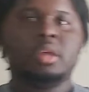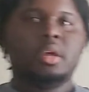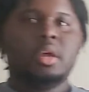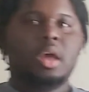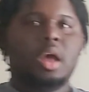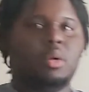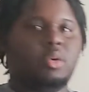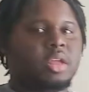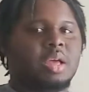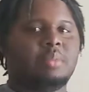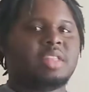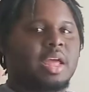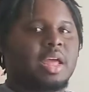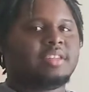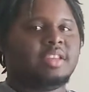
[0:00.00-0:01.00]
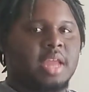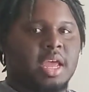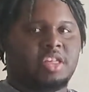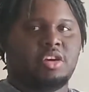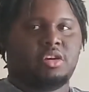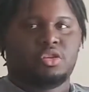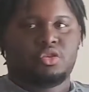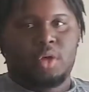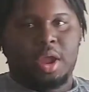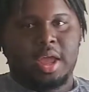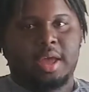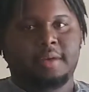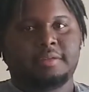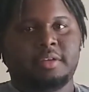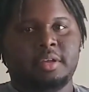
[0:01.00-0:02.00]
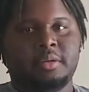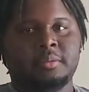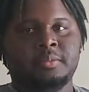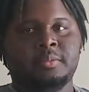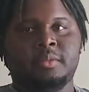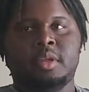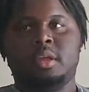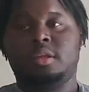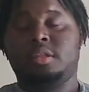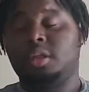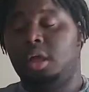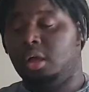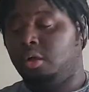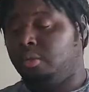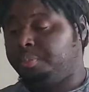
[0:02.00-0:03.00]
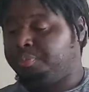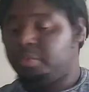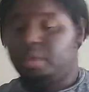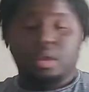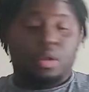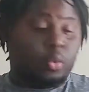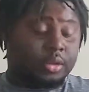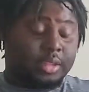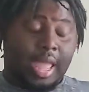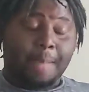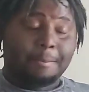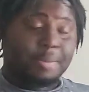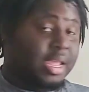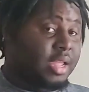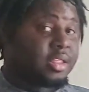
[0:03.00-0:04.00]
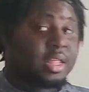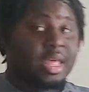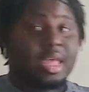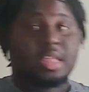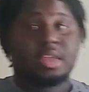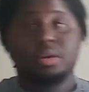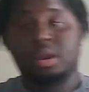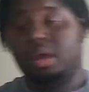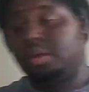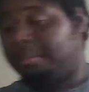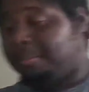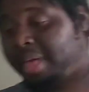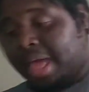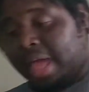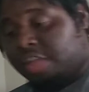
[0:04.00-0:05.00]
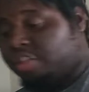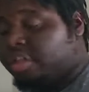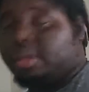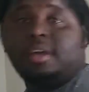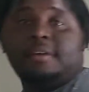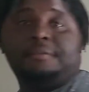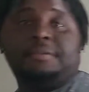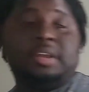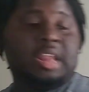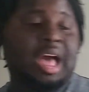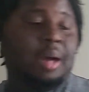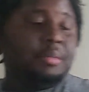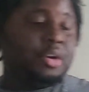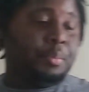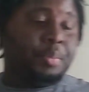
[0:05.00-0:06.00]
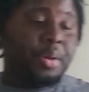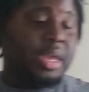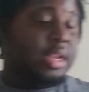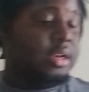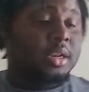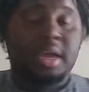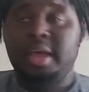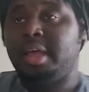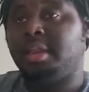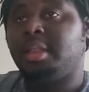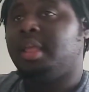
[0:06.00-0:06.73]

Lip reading: when it comes down to next year's draft. So with that being said, you know, the match, phenomenal. Pete Dunne